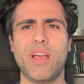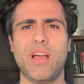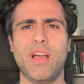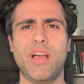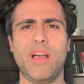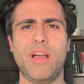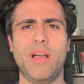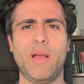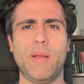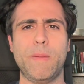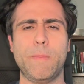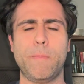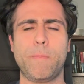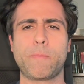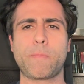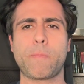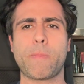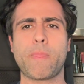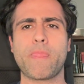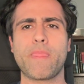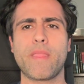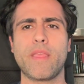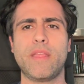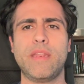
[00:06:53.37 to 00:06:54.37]

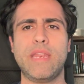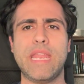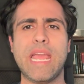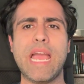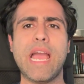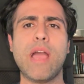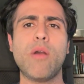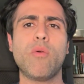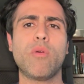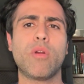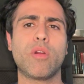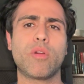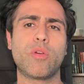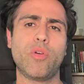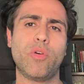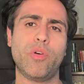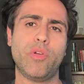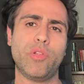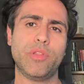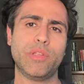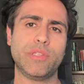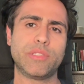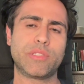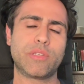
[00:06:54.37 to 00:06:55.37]
Now our
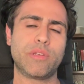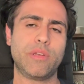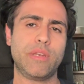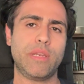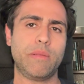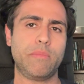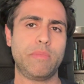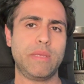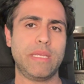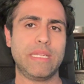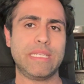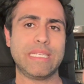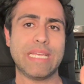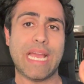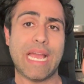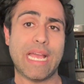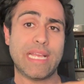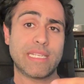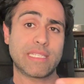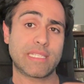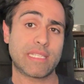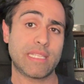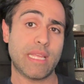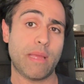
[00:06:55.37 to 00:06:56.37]
goal is going to be to
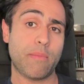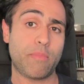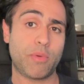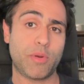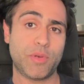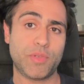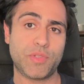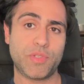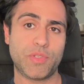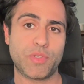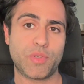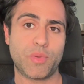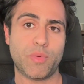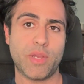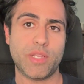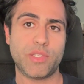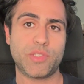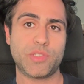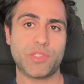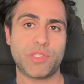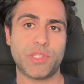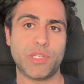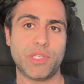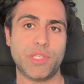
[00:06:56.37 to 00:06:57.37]
ask that person
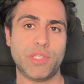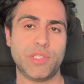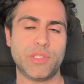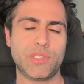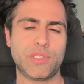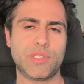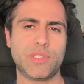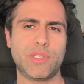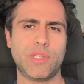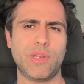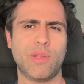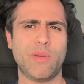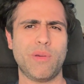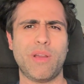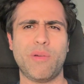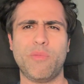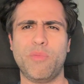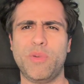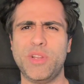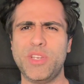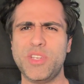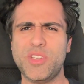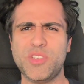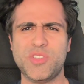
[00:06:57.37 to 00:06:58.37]
questions.
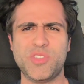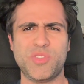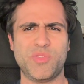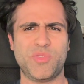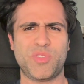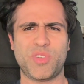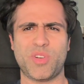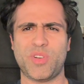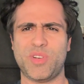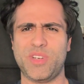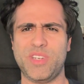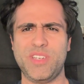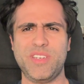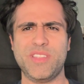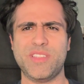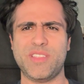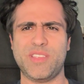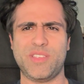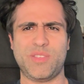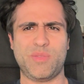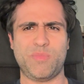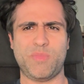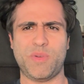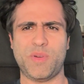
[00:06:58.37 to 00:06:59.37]
When did you turn into
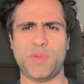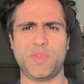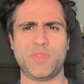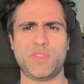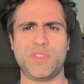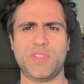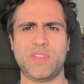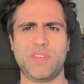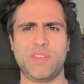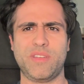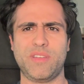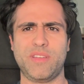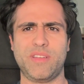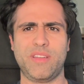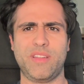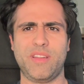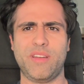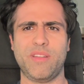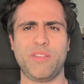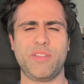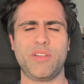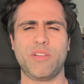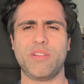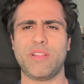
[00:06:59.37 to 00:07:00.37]
this person?
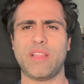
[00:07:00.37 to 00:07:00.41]
You're